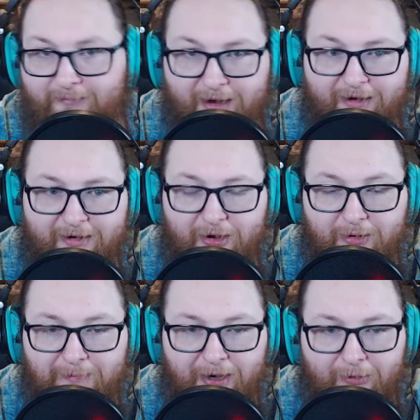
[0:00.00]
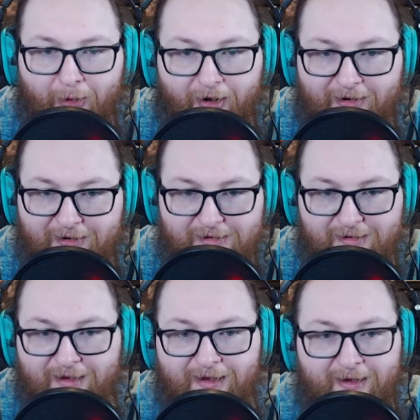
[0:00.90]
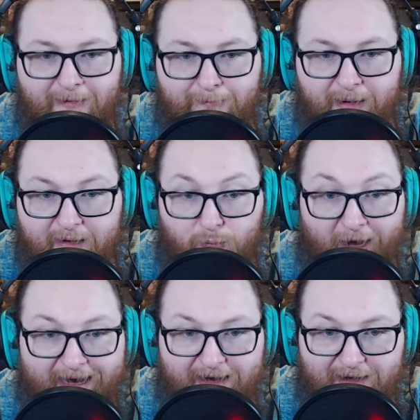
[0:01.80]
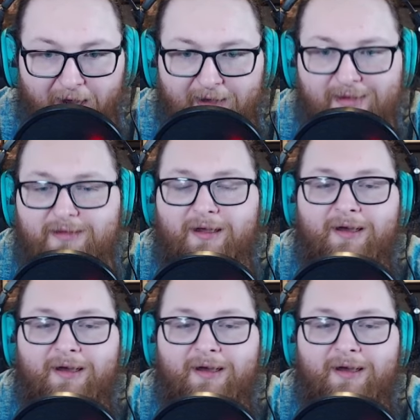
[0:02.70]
a good PUR is being recognized.